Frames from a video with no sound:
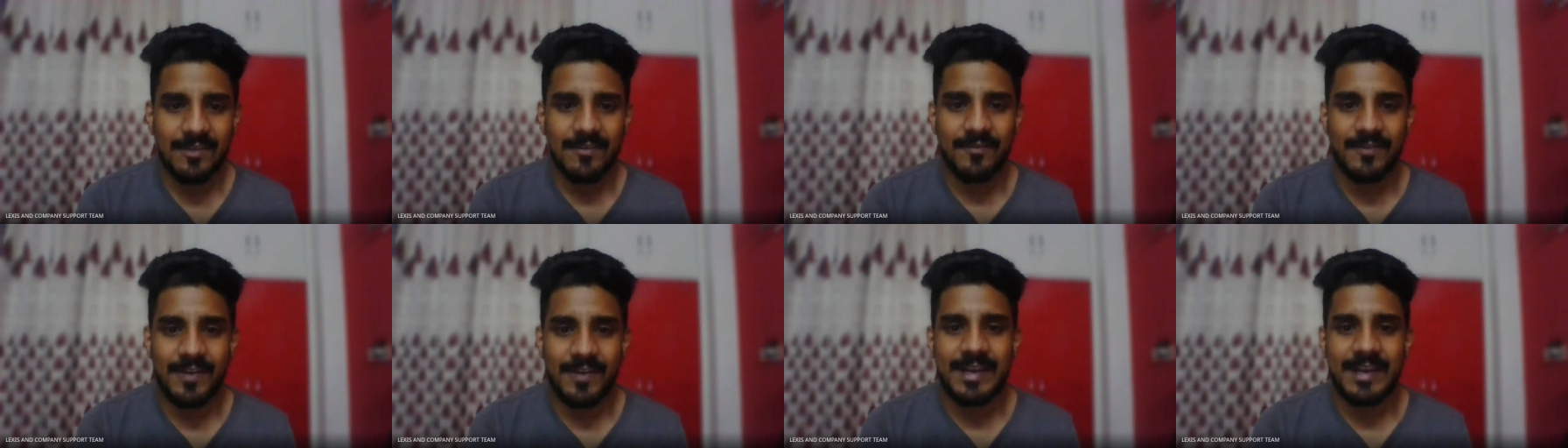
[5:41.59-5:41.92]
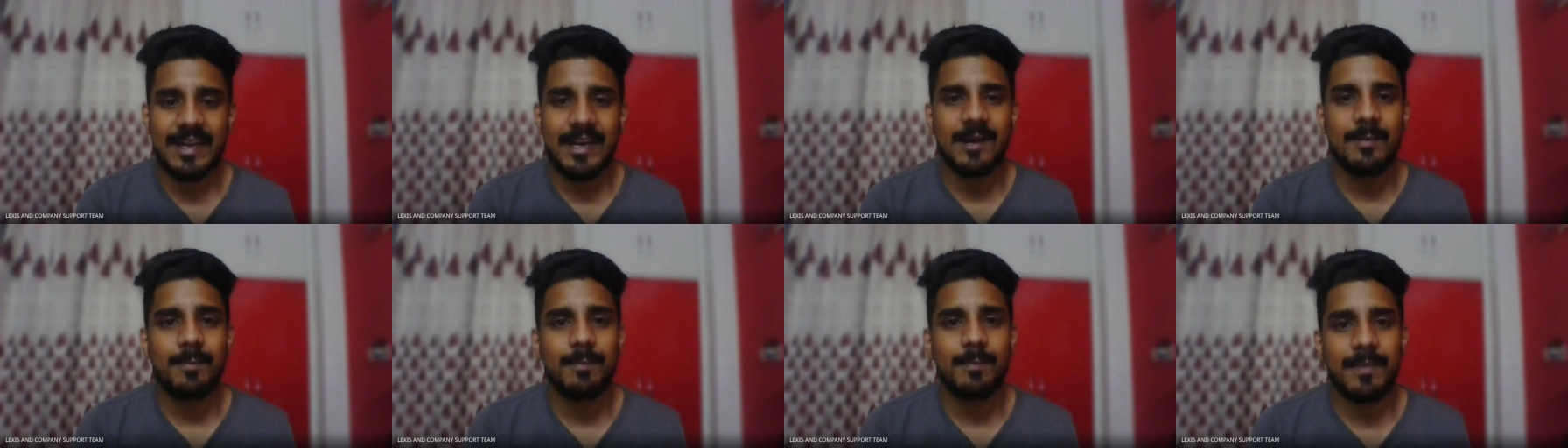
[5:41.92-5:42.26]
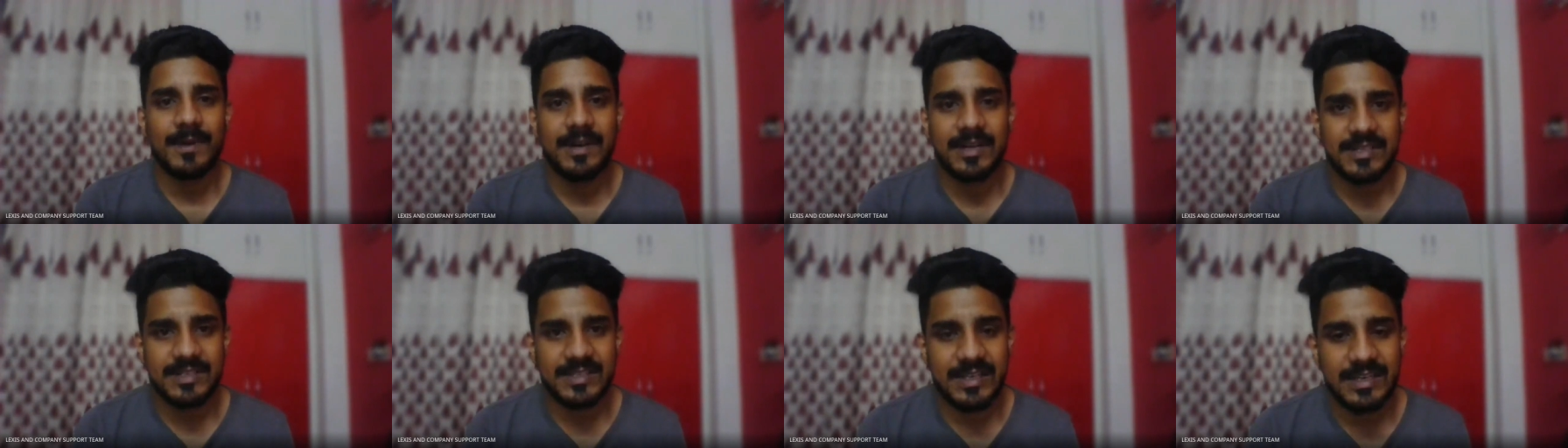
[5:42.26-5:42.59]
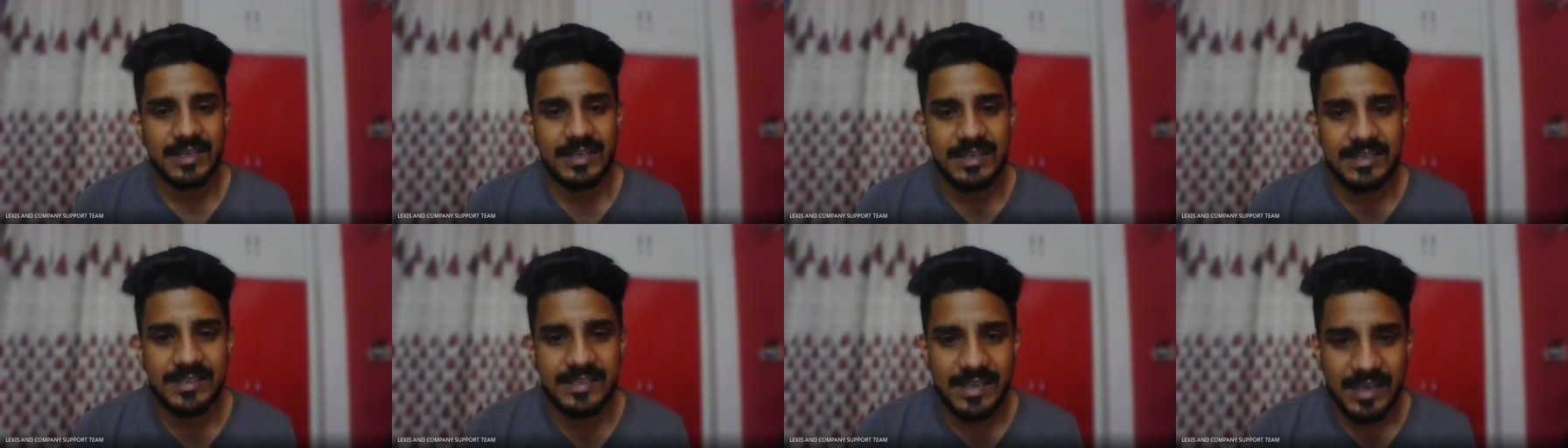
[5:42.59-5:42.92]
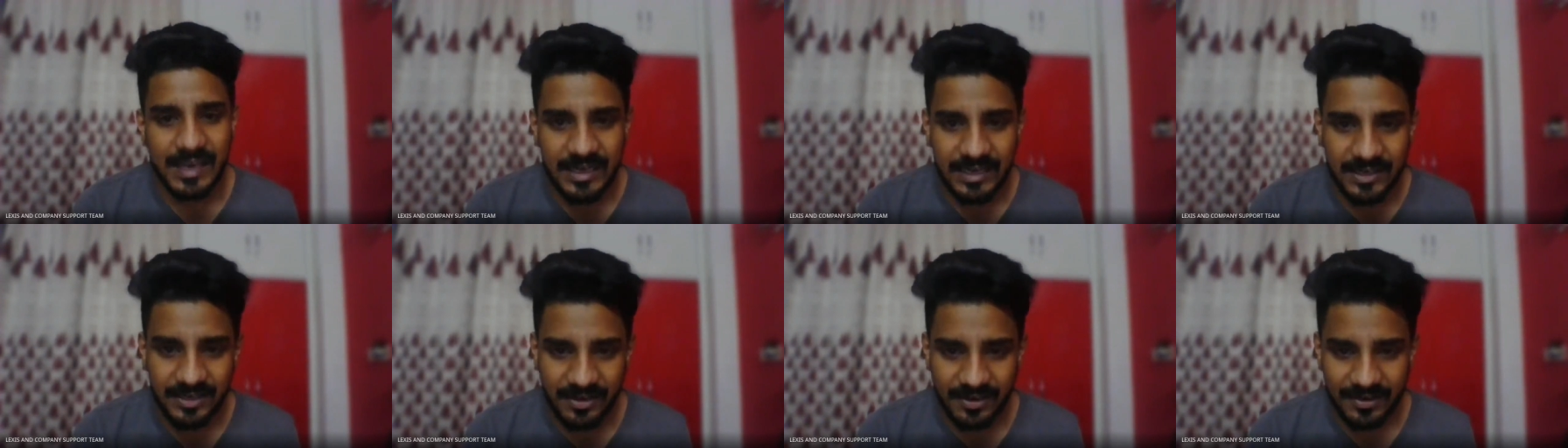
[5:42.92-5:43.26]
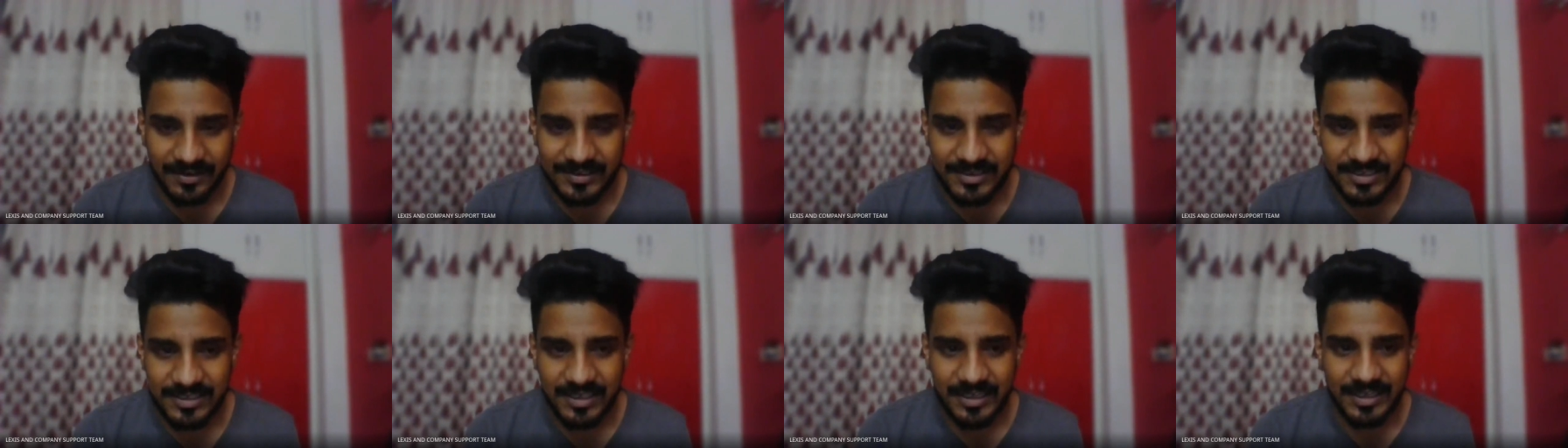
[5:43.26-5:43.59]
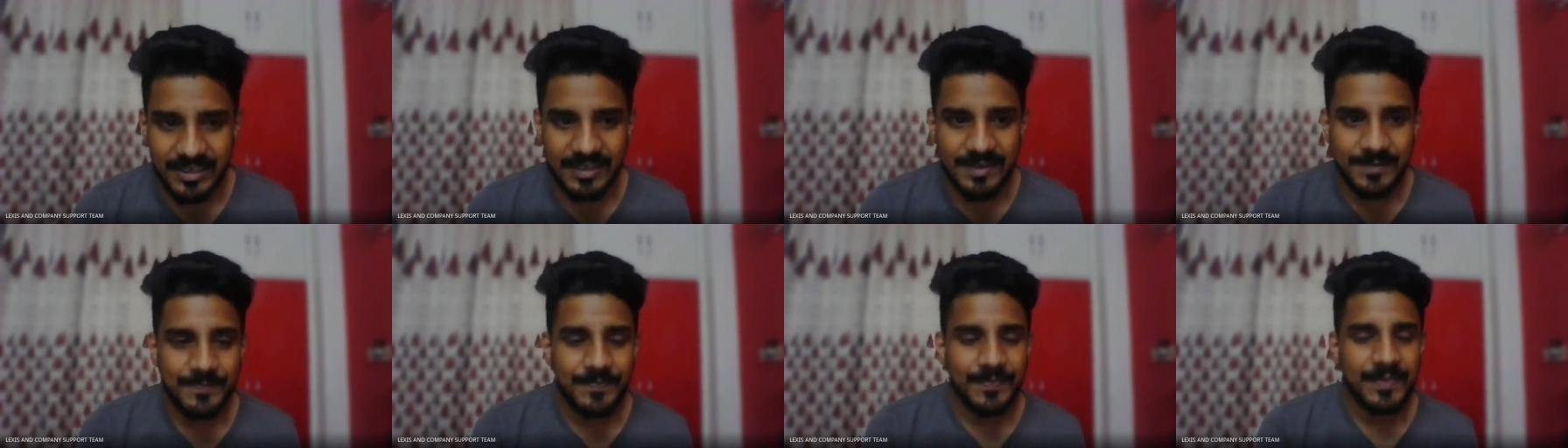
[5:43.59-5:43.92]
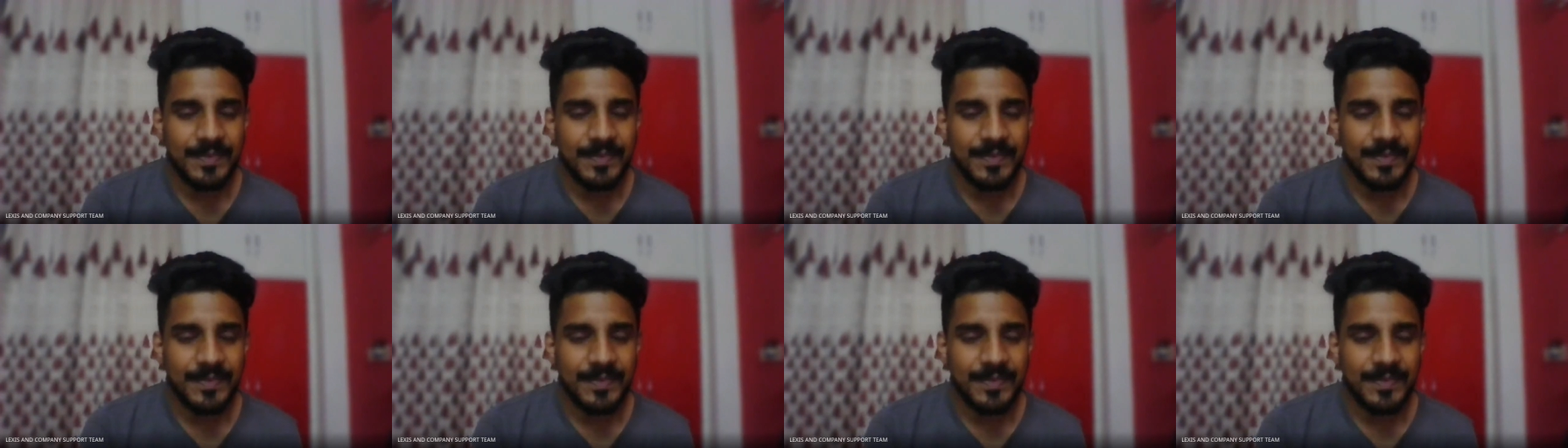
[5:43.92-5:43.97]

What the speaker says: When a person is entrusted